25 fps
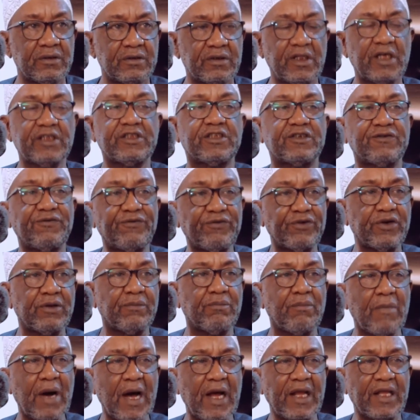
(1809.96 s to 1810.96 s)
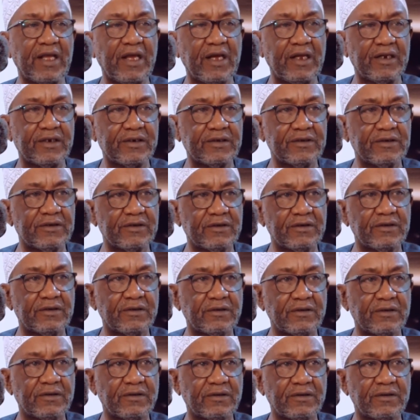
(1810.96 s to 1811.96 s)
That's free market.
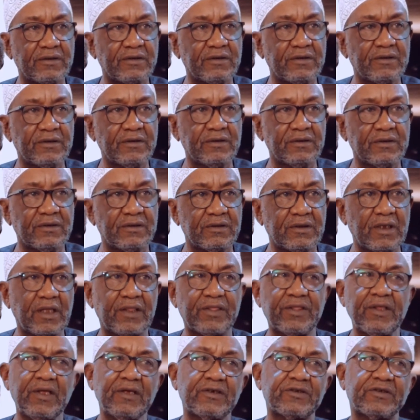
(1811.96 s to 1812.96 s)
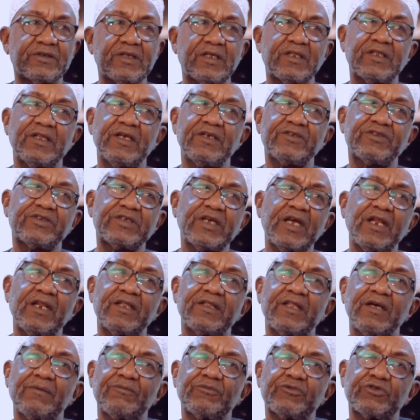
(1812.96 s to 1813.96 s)
There are things that they
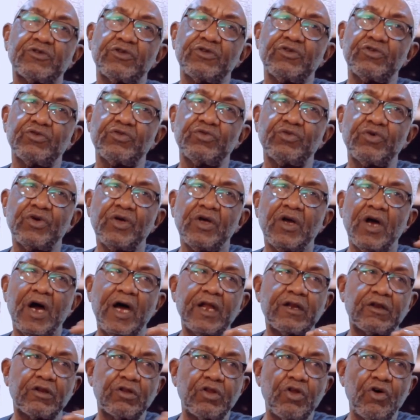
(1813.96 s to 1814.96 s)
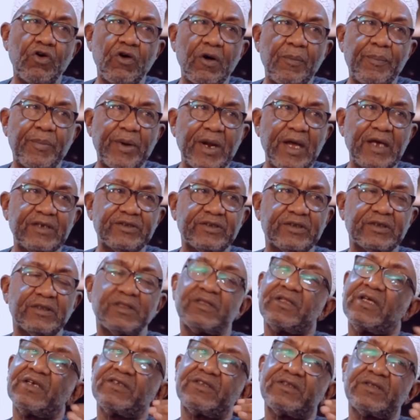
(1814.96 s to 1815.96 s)
sell them to you at lower prices
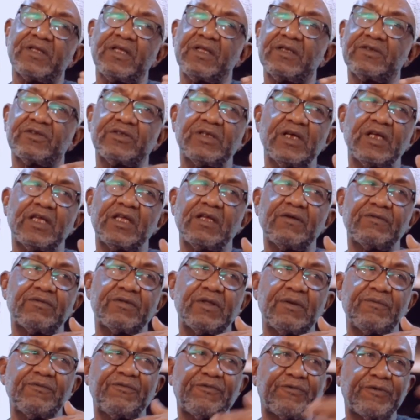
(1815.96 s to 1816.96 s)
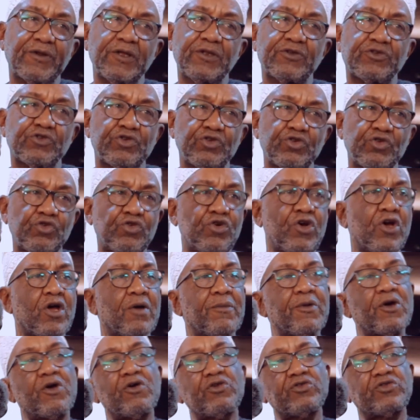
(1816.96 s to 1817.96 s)
than the things they give them free to you
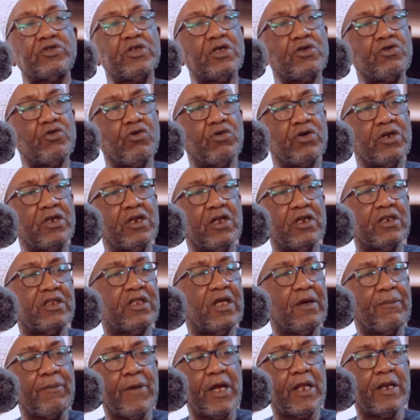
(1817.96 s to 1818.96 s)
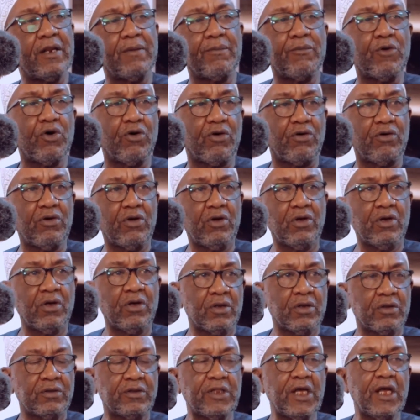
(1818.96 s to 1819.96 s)
because they don't need them anymore.
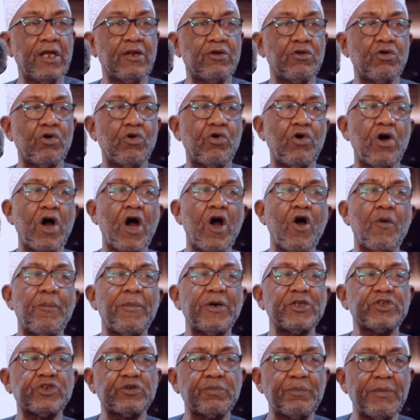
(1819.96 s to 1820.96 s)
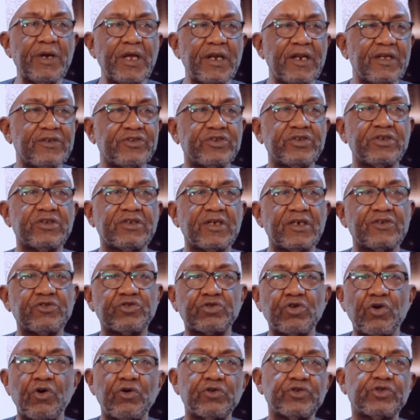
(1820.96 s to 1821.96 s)
They know how much menace it
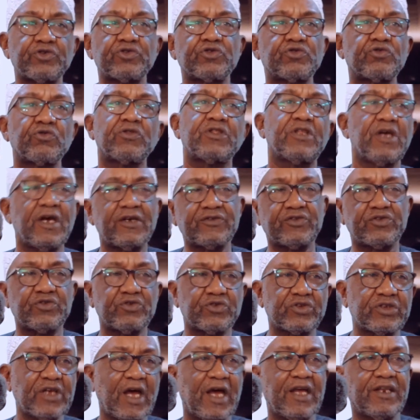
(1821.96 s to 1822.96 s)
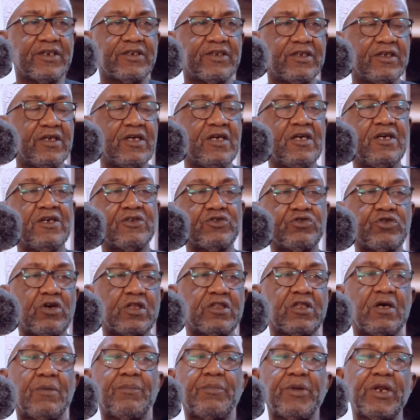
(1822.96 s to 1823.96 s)
has caused to their society, so
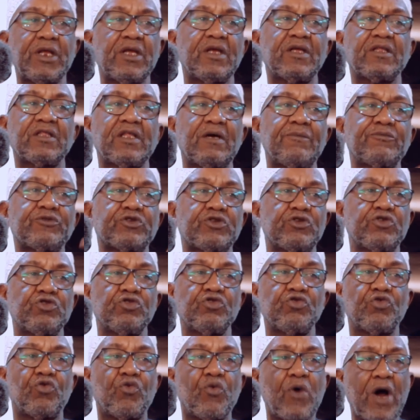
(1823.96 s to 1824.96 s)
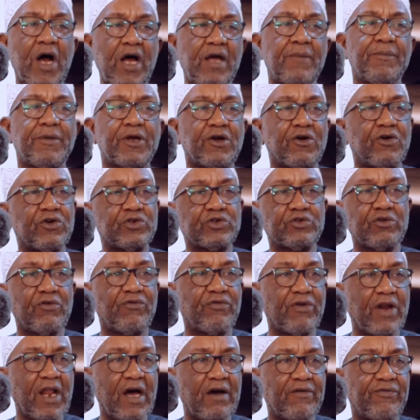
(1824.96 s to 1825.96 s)
they're bringing them to you. Why? Because
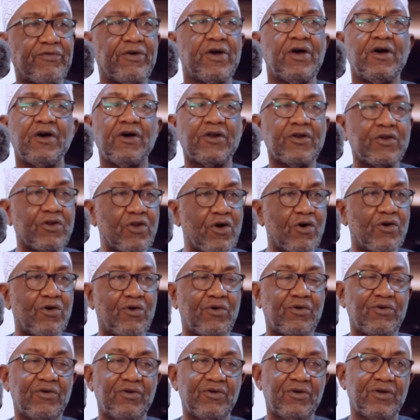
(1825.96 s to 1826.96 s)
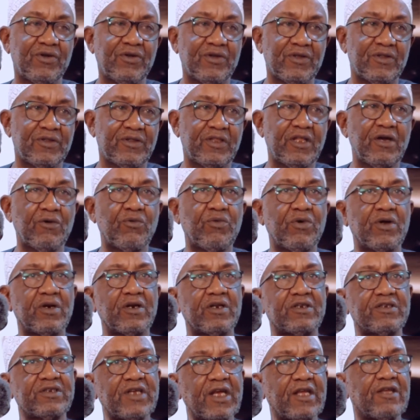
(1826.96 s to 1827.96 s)
of love? No. They
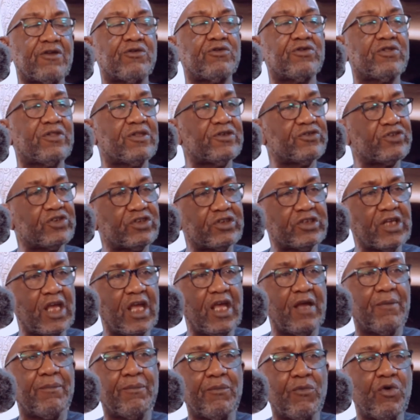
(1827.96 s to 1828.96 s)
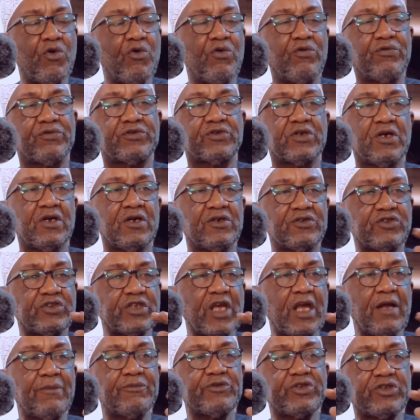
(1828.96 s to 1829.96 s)
want to take you the same moves,
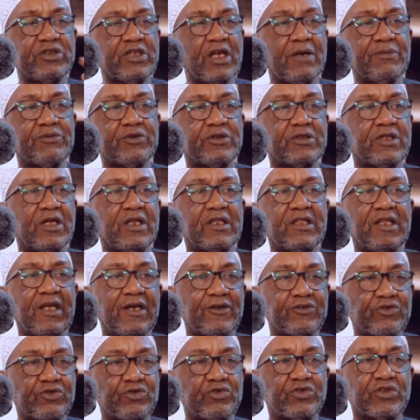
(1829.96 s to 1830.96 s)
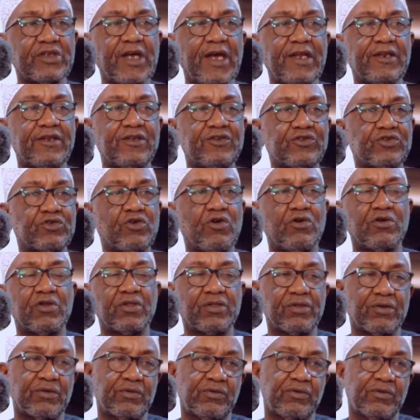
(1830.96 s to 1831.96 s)
same steps that their society has gone
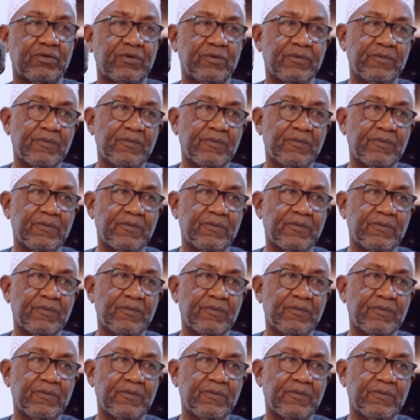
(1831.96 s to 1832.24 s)
through.